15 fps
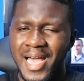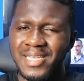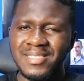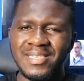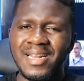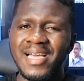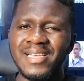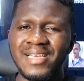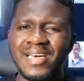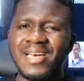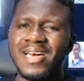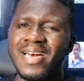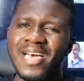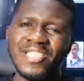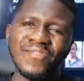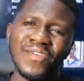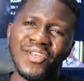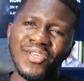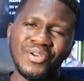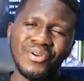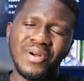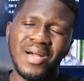until I see you in the next
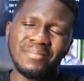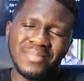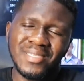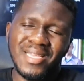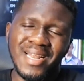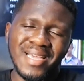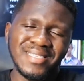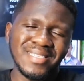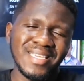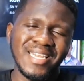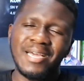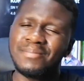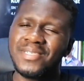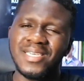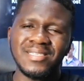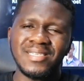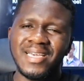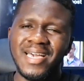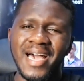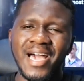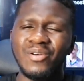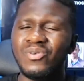video, I'm Selassie, and I'm just a
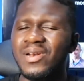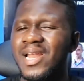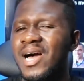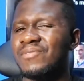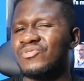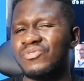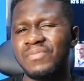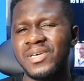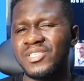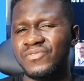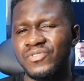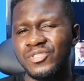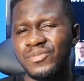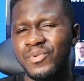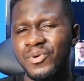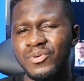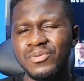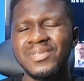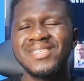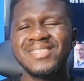guy who loves women's football.